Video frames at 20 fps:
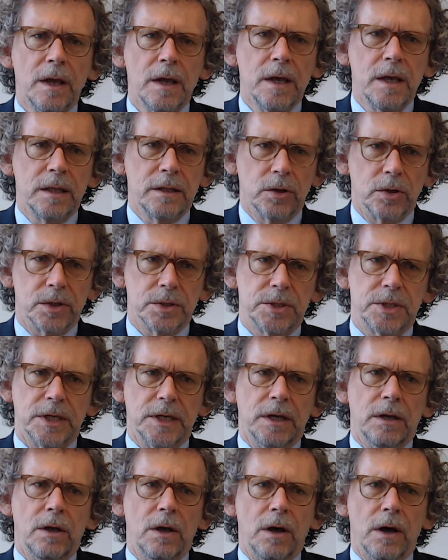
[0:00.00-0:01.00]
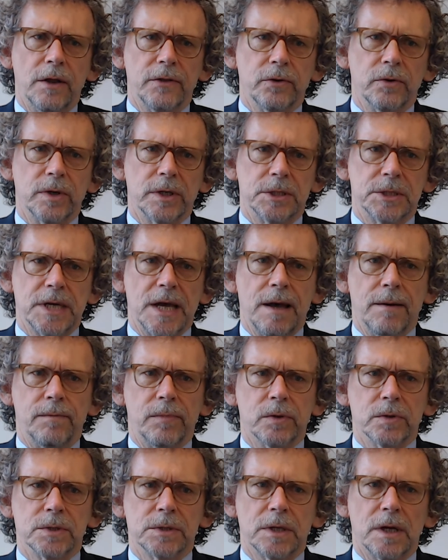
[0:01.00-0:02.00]
You can see other
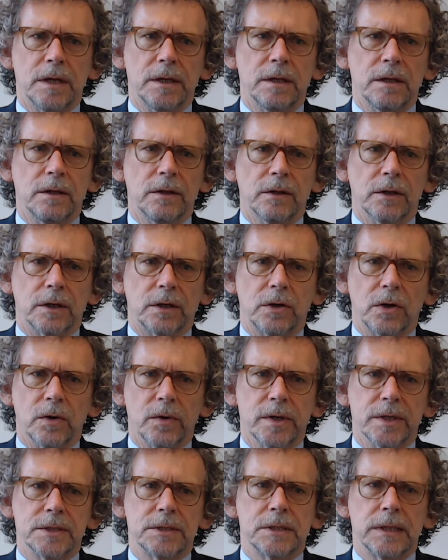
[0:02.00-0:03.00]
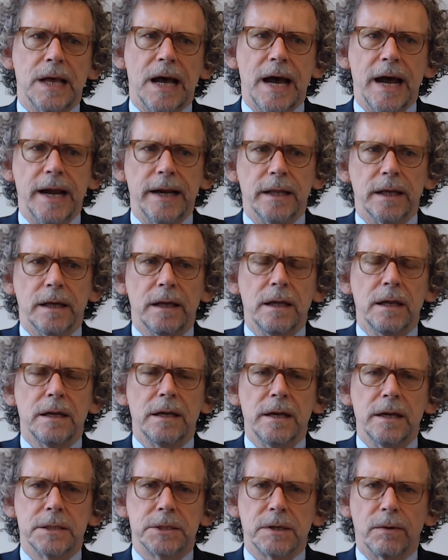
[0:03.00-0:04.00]
examples on the current slide. A
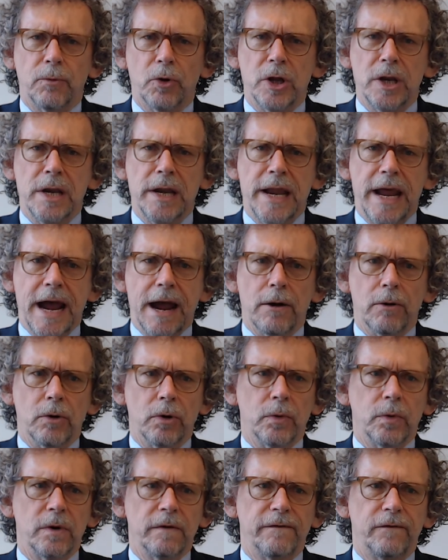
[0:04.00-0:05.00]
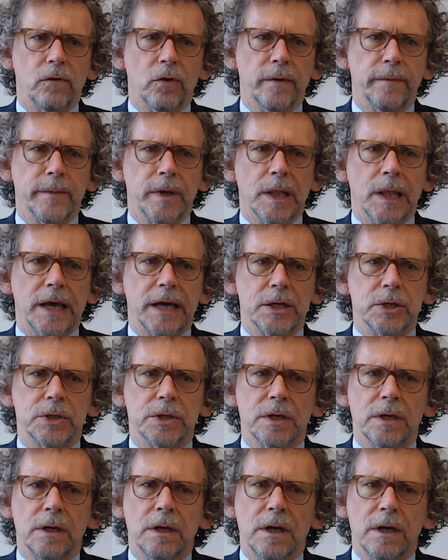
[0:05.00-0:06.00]
somewhat narrower
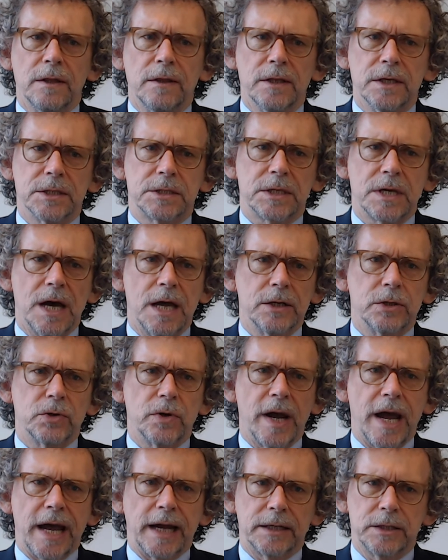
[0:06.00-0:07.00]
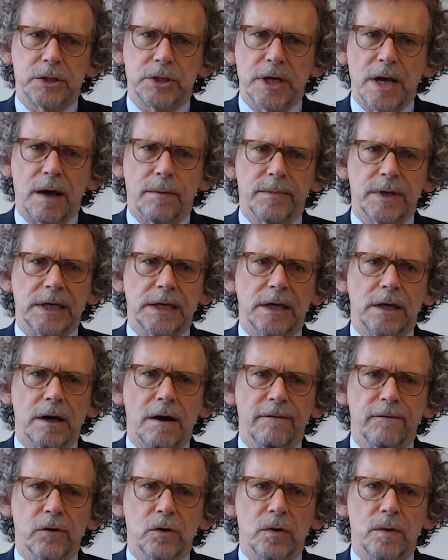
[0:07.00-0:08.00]
formulation: this contract shall be
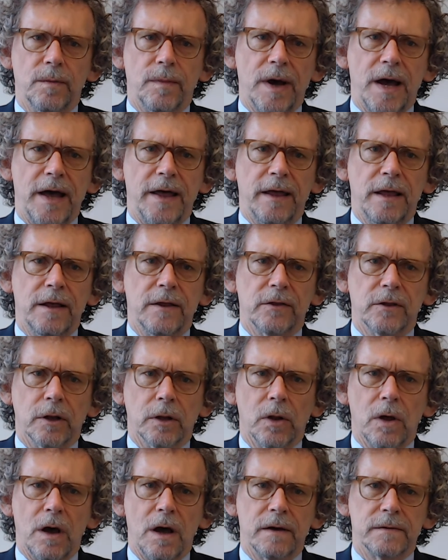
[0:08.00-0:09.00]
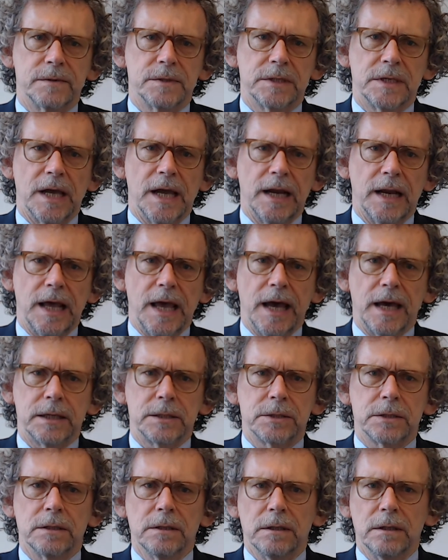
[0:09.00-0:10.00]
governed by the law of State
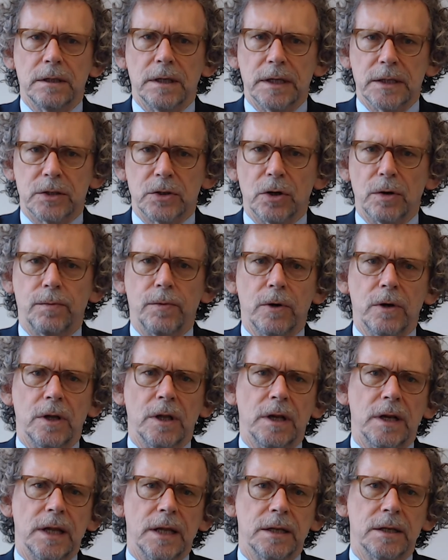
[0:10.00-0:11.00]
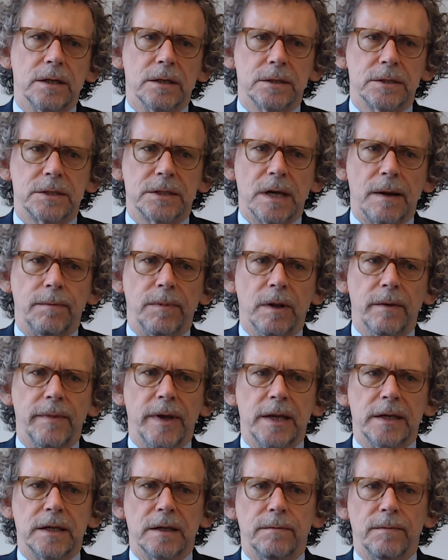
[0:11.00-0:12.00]
X, interpreted and
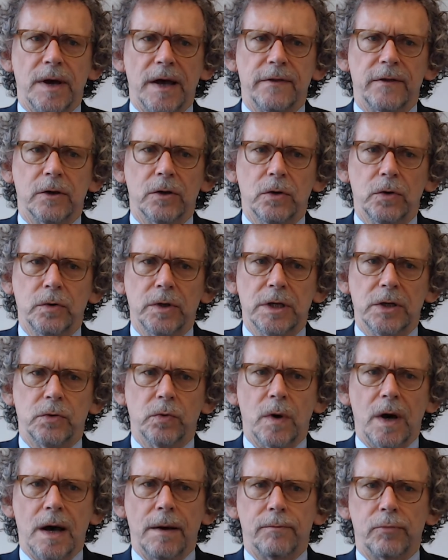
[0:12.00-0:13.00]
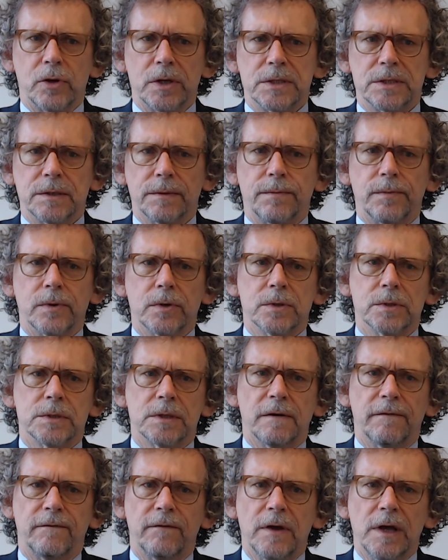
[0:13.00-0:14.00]
supplemented by the unidroit principles
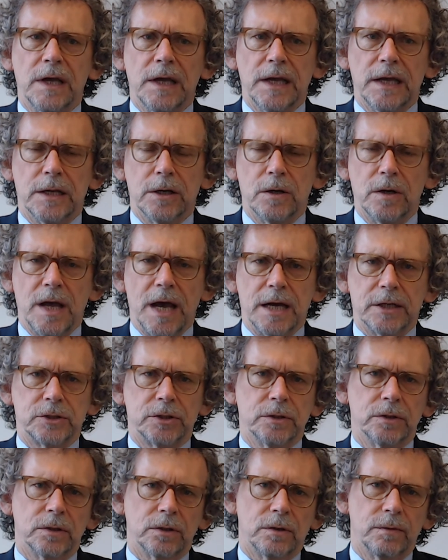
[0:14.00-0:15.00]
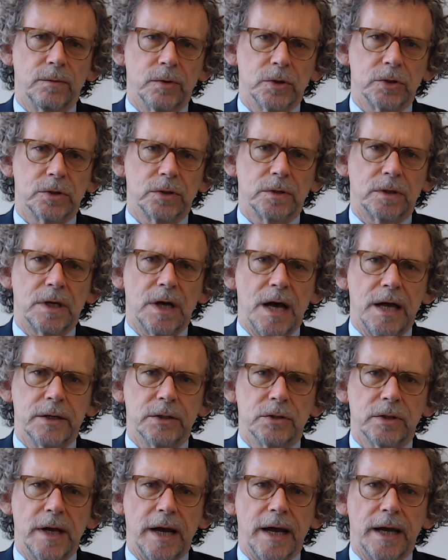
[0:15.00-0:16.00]
of international commercial
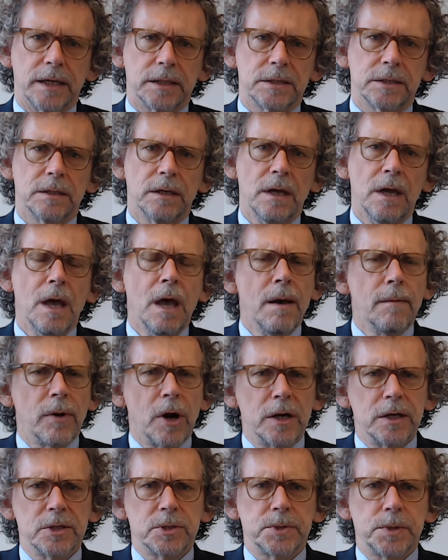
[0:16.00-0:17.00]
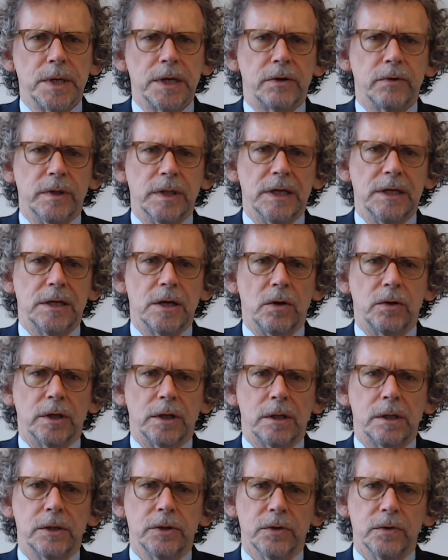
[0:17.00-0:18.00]
contracts. Parties frequently don't
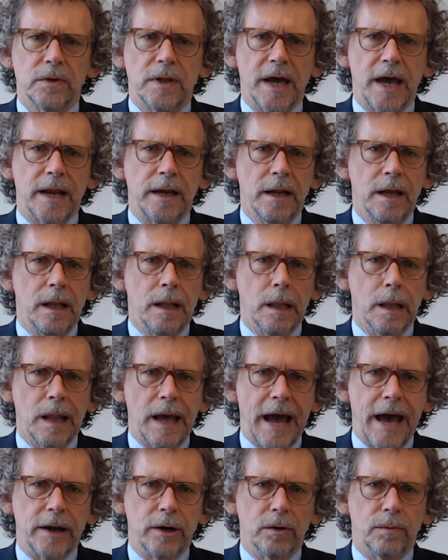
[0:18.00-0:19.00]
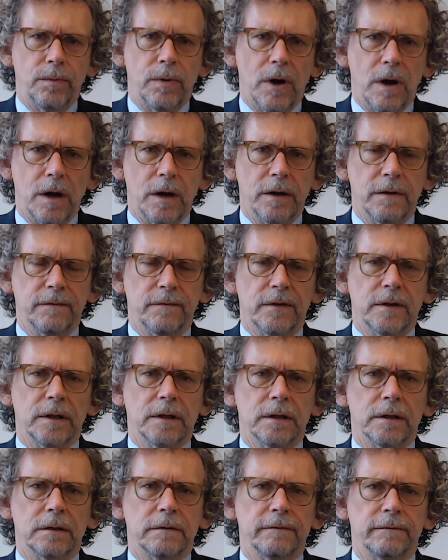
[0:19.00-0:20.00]
include that latter part of the
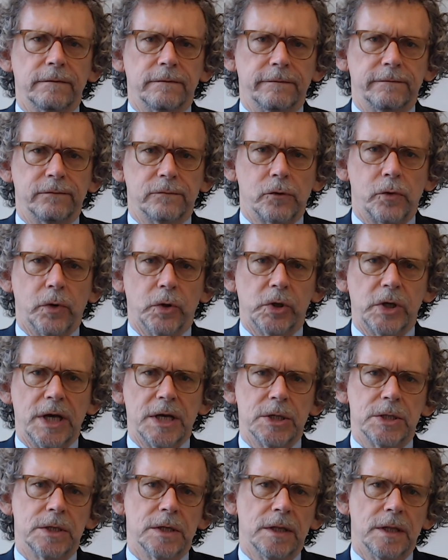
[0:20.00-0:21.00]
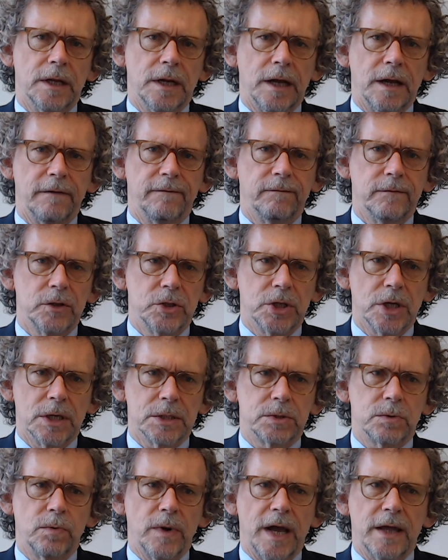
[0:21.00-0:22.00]
quotation that I've
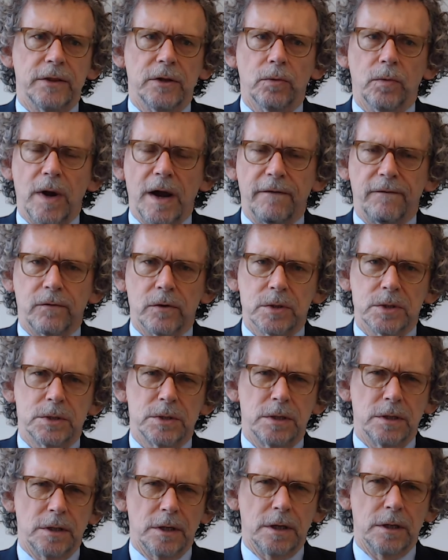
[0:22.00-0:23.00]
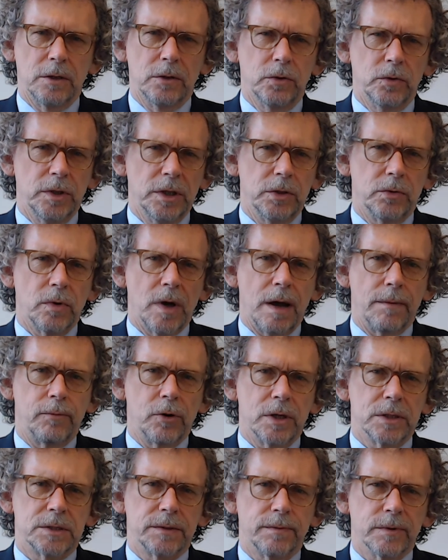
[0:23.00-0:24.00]
just read, the reference to the unidroit
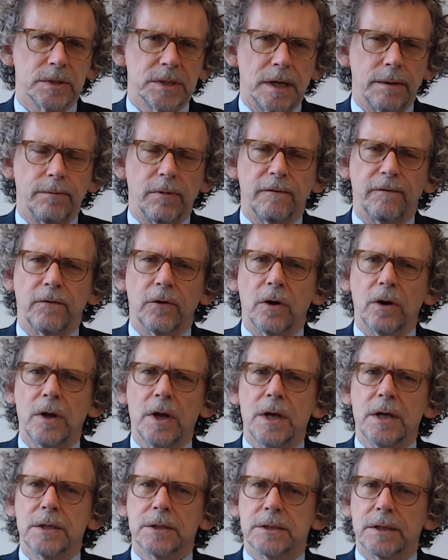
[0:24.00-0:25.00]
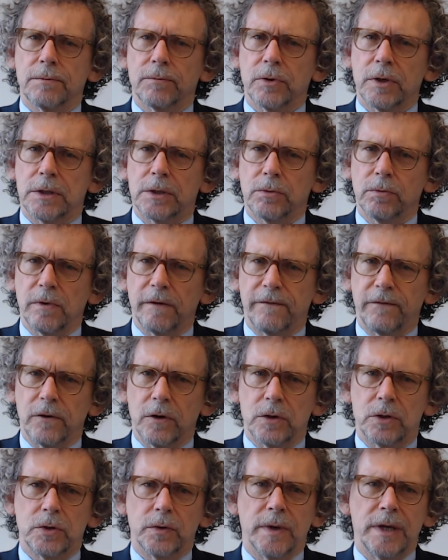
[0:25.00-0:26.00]
principles. They prefer simply to refer
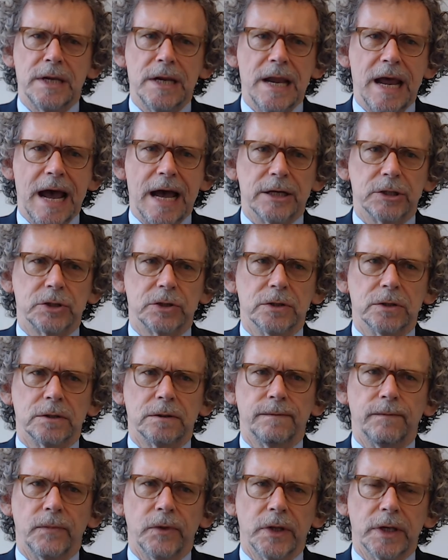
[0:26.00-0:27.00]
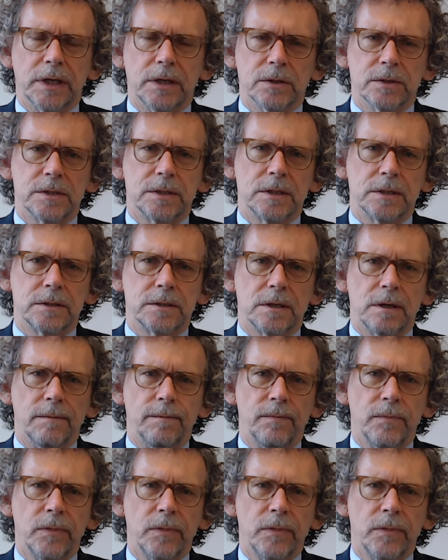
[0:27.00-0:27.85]
to a national legal system.